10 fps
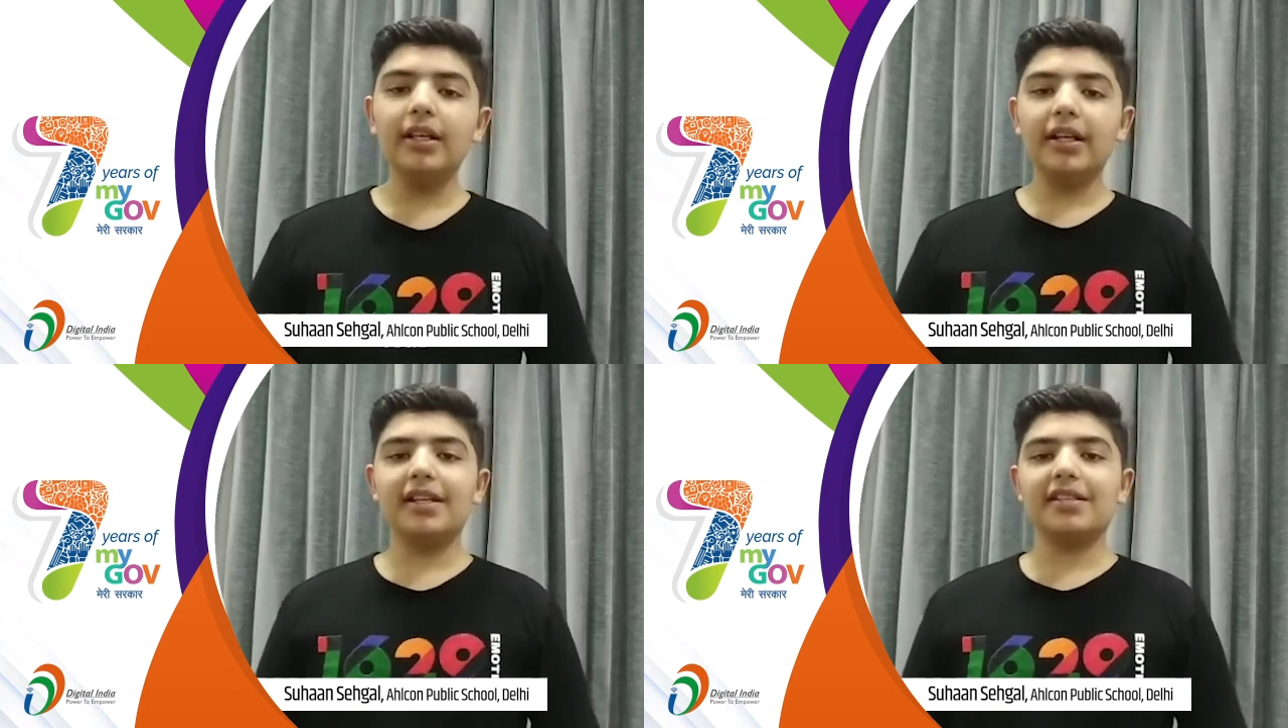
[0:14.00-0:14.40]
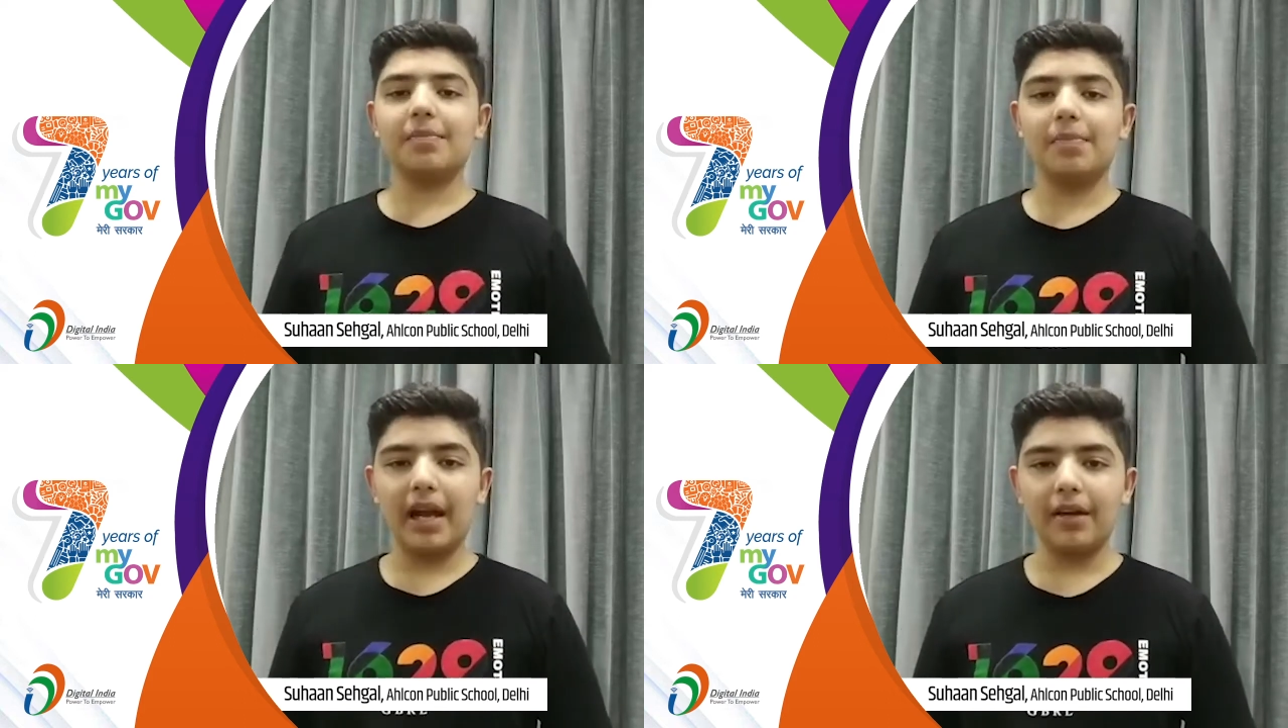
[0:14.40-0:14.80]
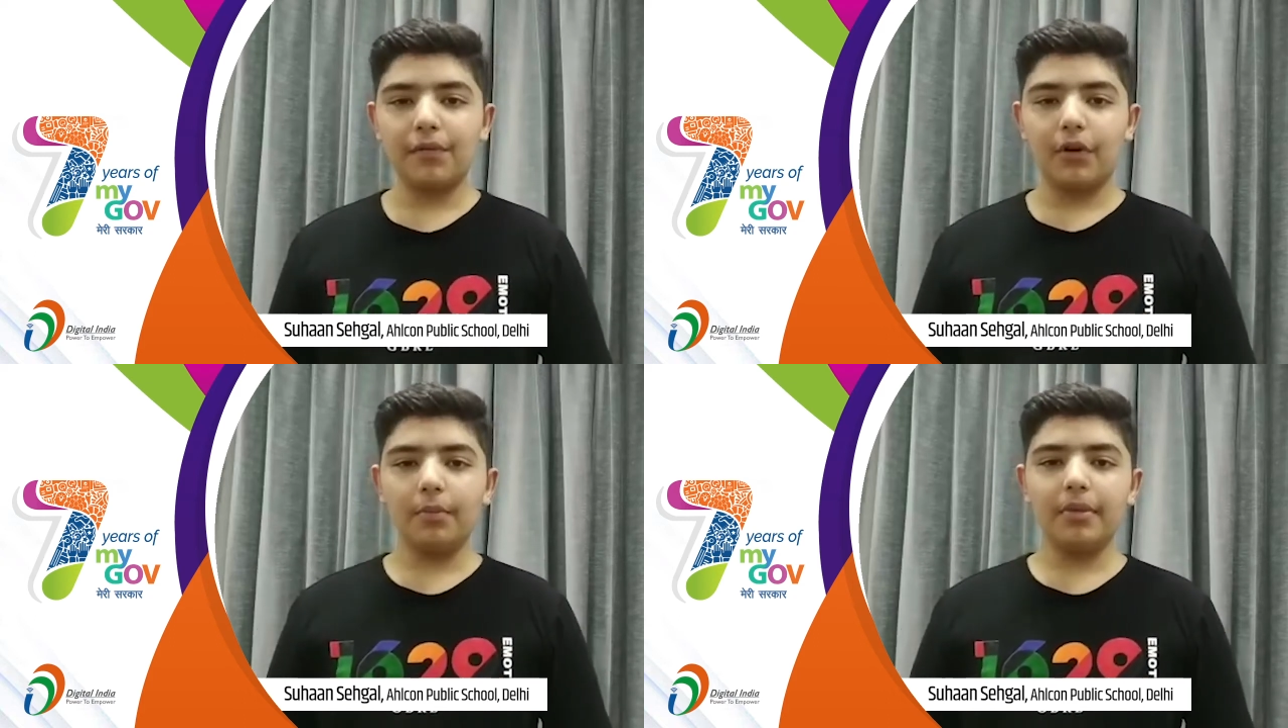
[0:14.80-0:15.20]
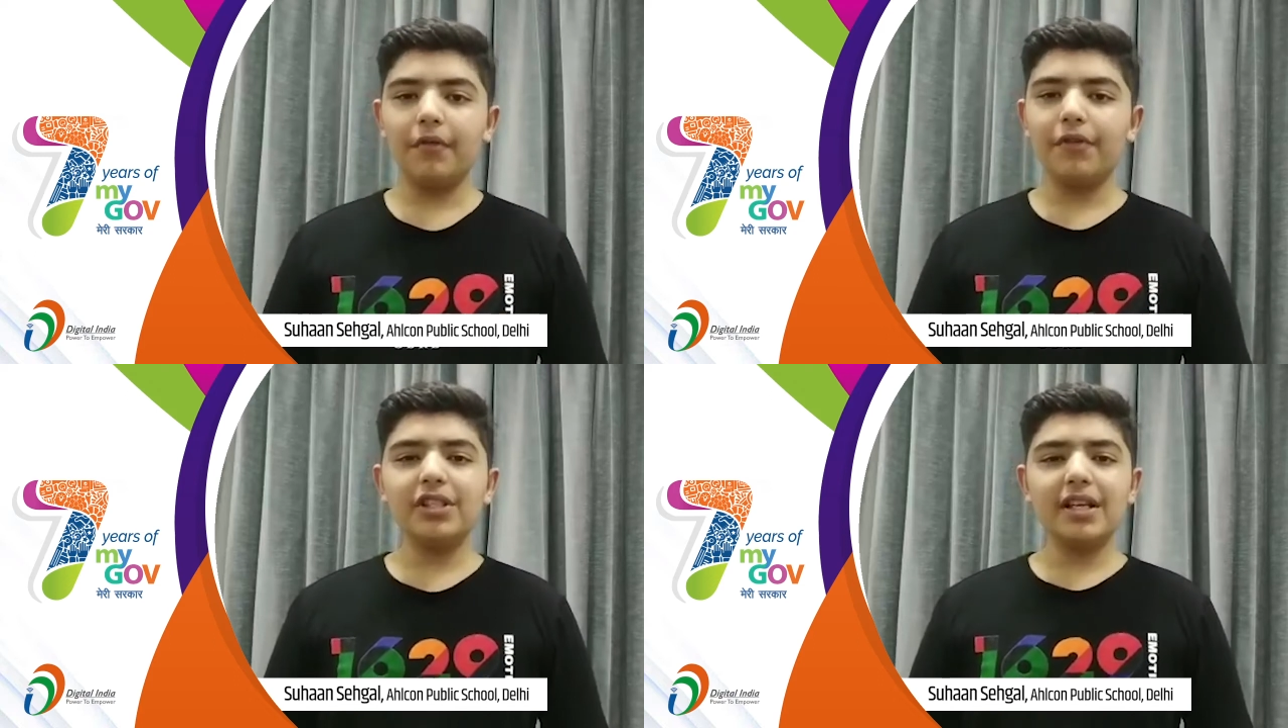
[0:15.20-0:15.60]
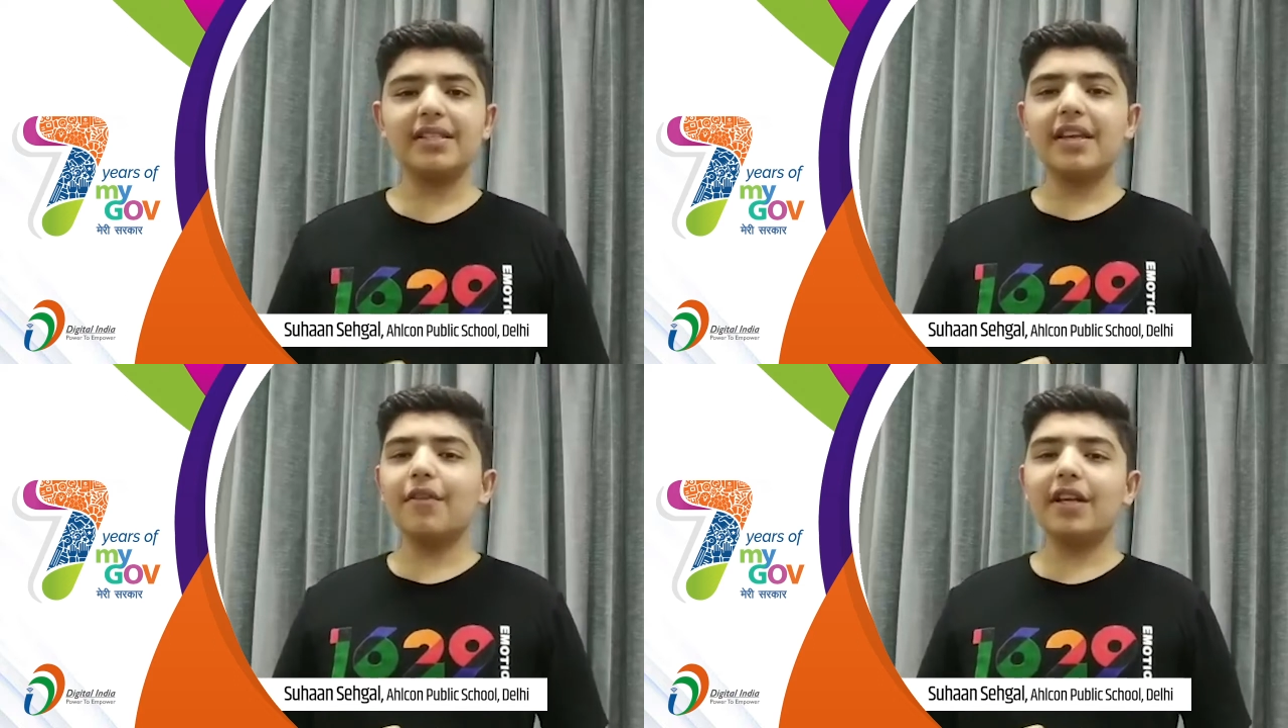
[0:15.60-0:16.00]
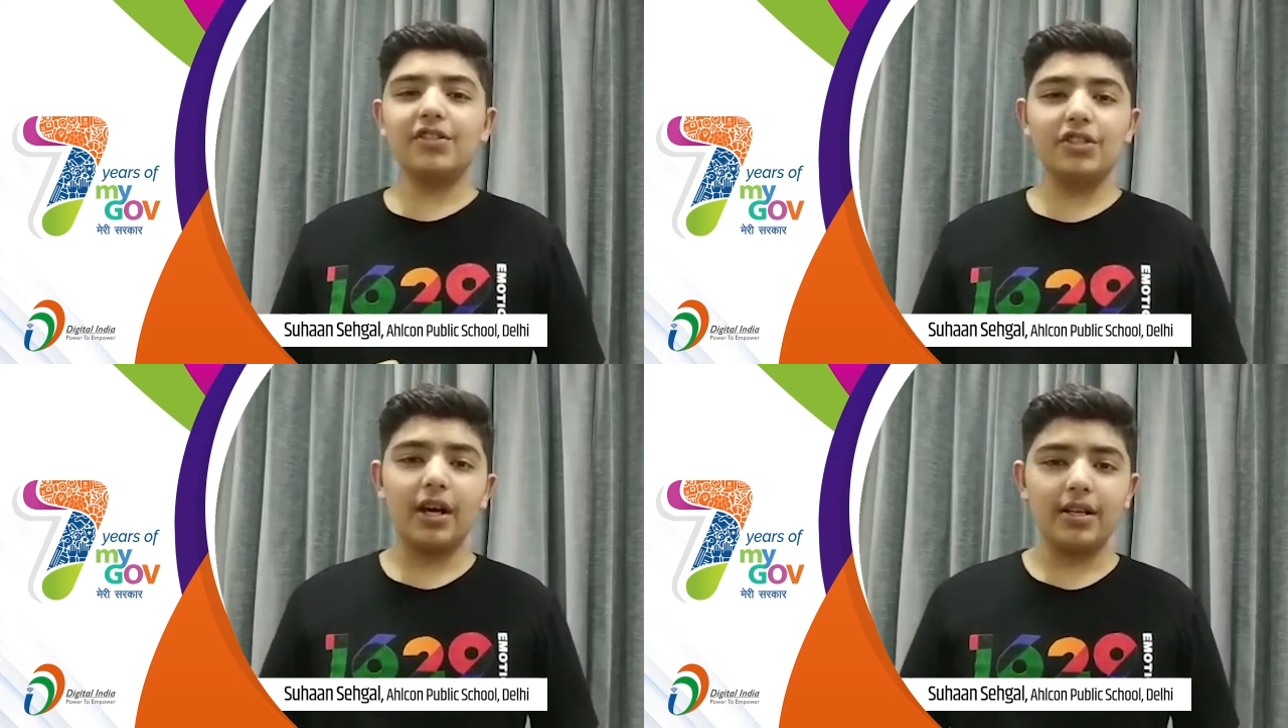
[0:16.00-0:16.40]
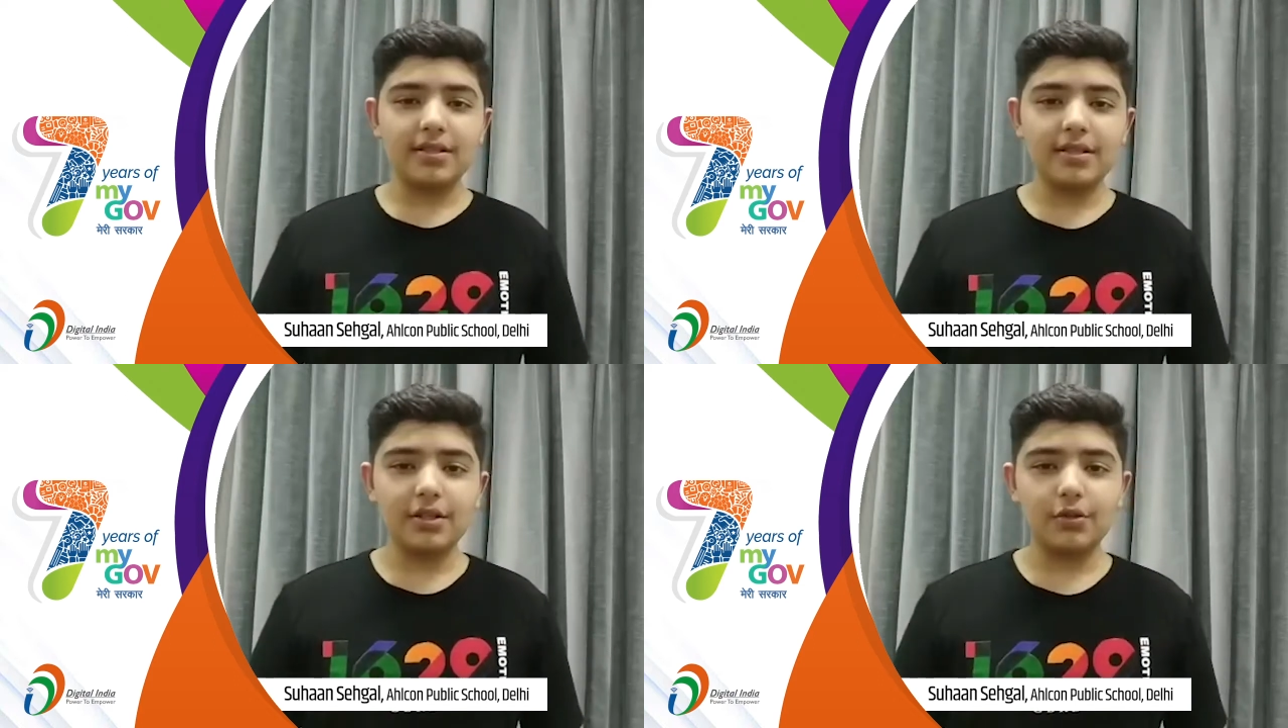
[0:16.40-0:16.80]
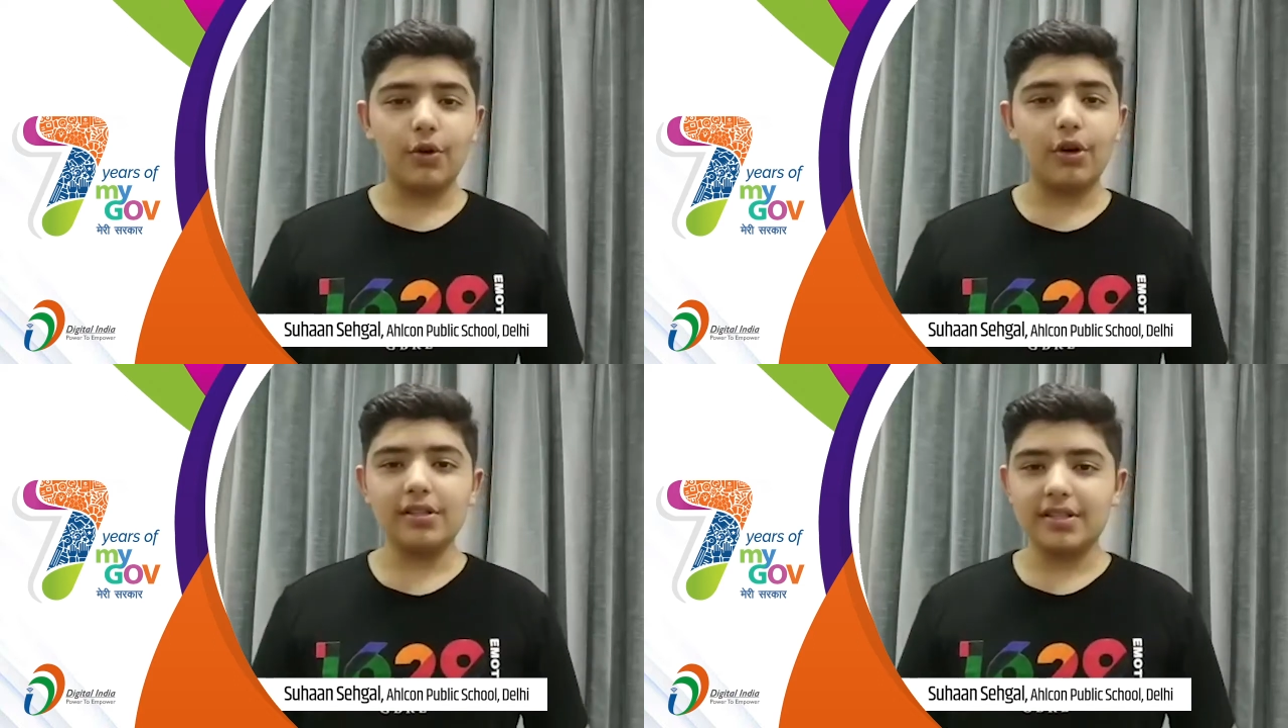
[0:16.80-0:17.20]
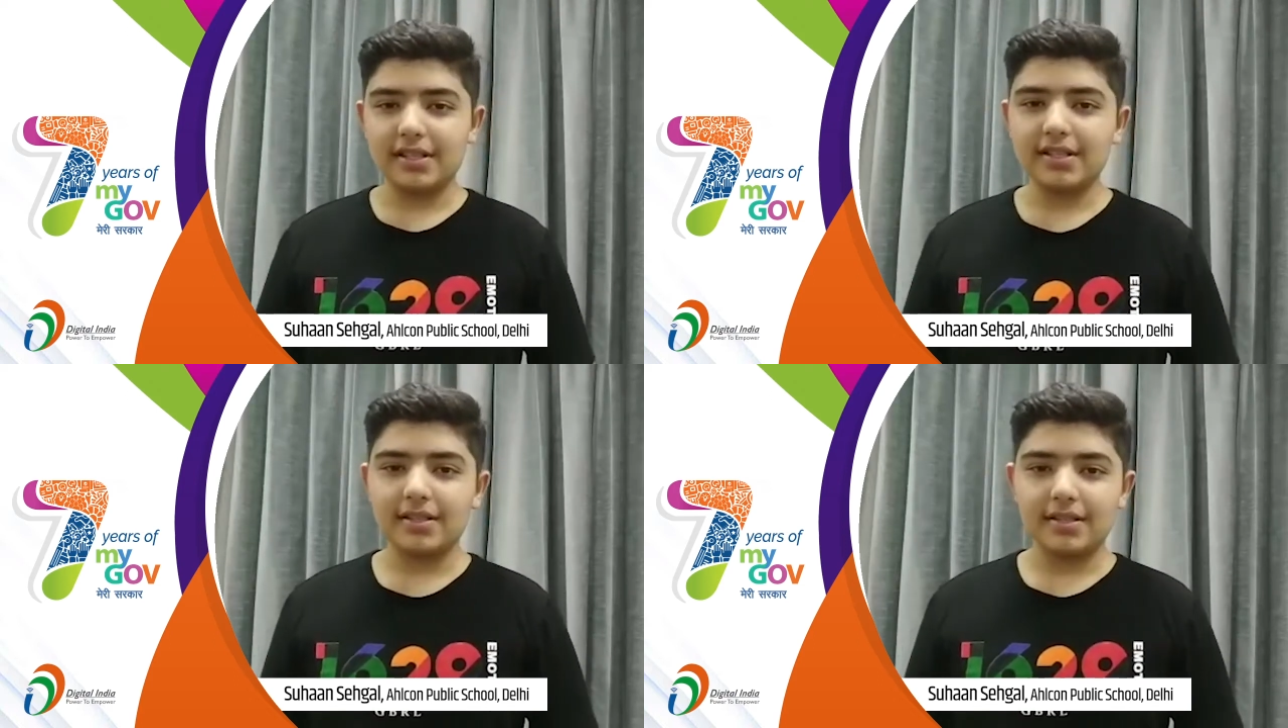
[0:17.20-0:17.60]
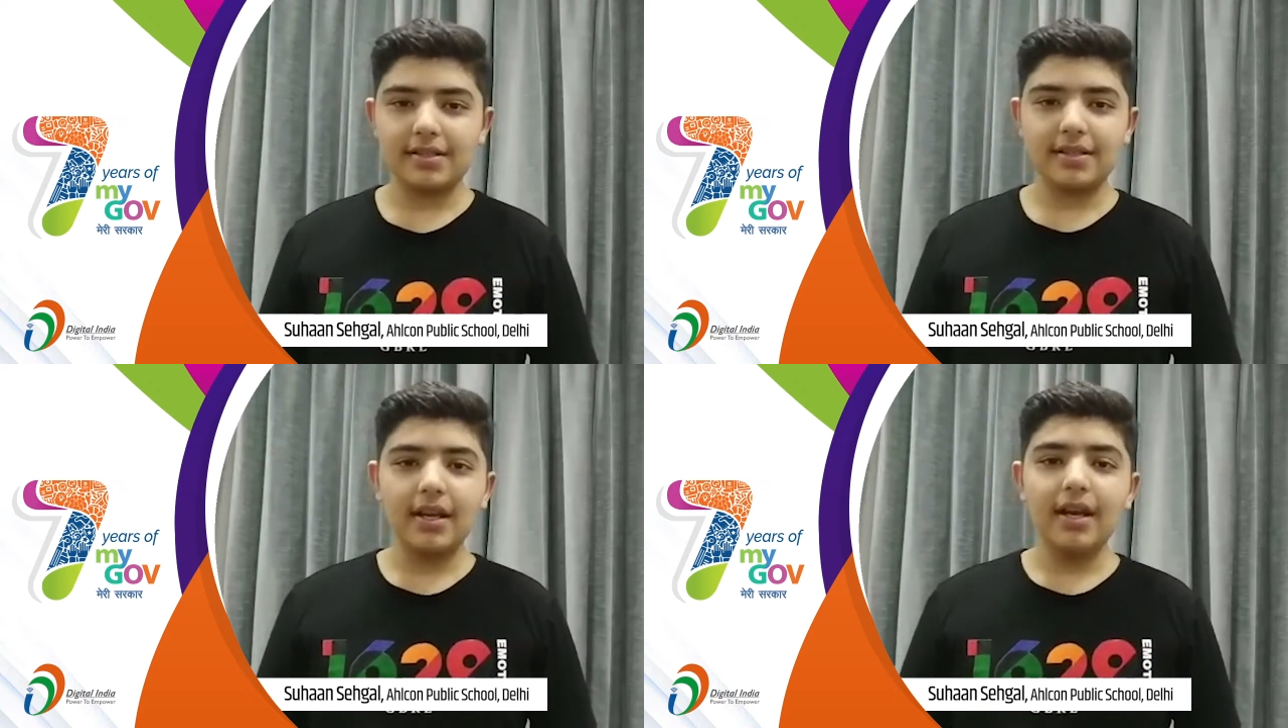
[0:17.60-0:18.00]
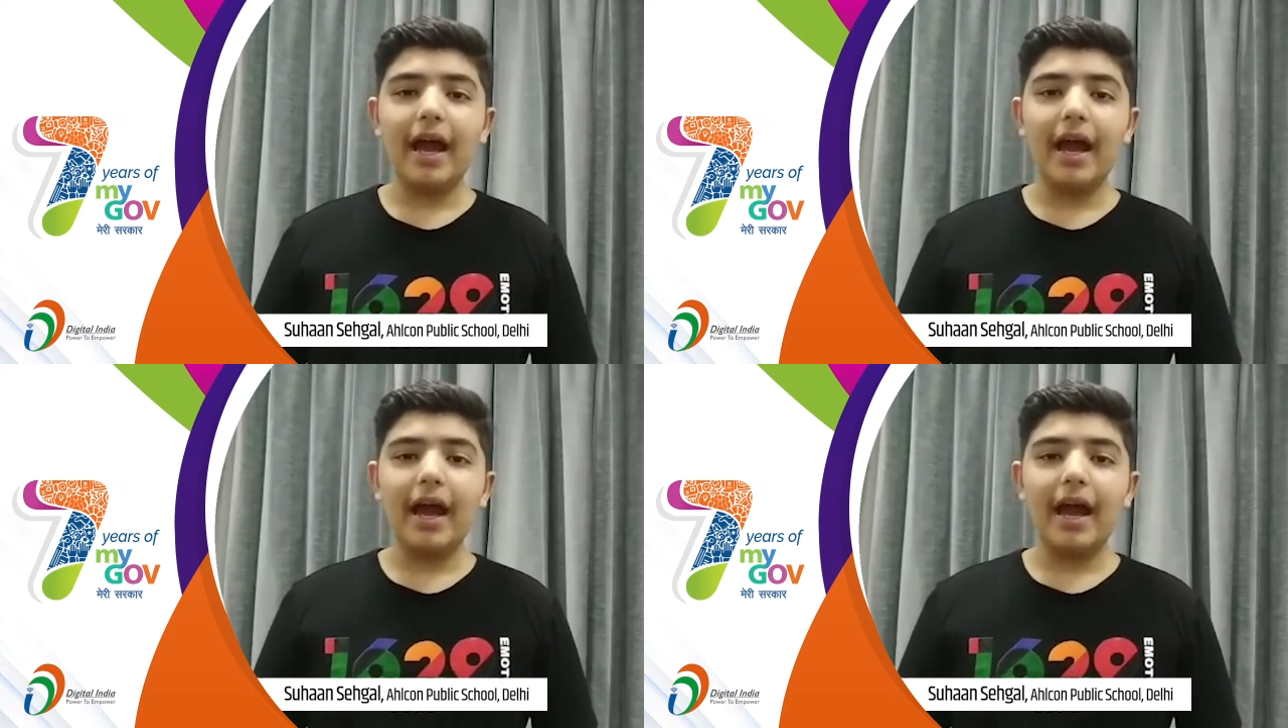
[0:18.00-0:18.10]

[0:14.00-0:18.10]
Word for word: It is a platform which has given a chance to all citizens